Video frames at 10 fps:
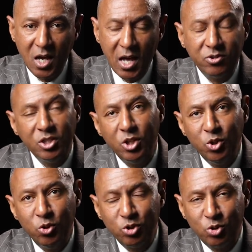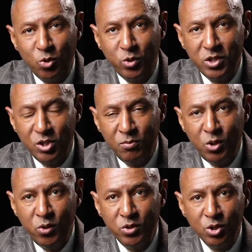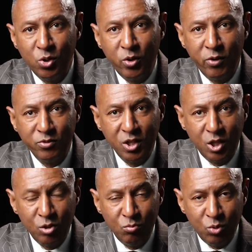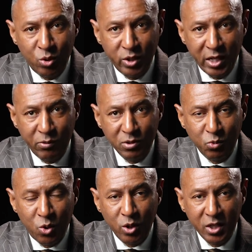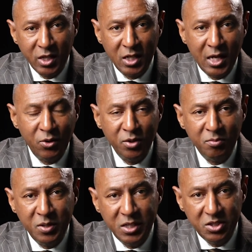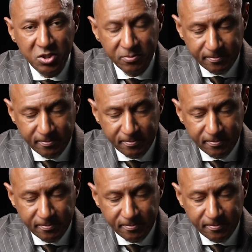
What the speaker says: I'll tell you a story. Some years ago, there was a young boy that was walking down the beach